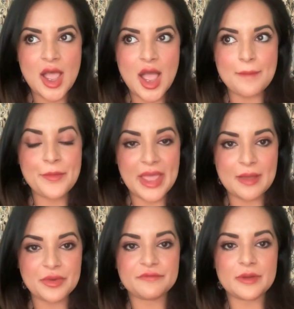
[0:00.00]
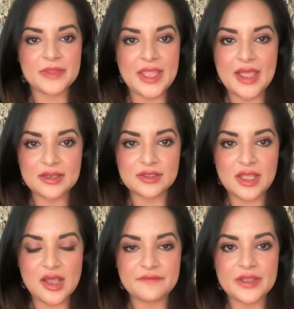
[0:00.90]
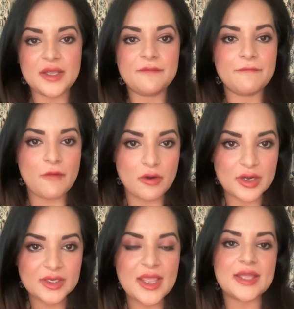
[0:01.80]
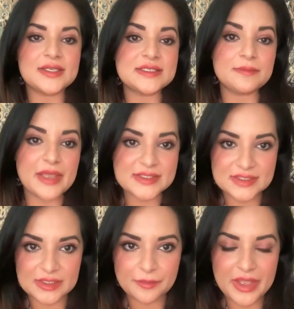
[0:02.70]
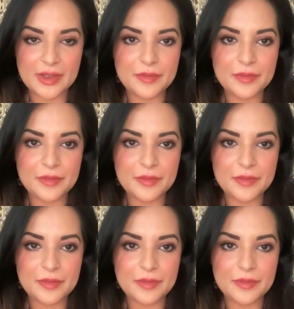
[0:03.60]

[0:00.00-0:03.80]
a PEP from the angle of a foreign and a domestic PEP.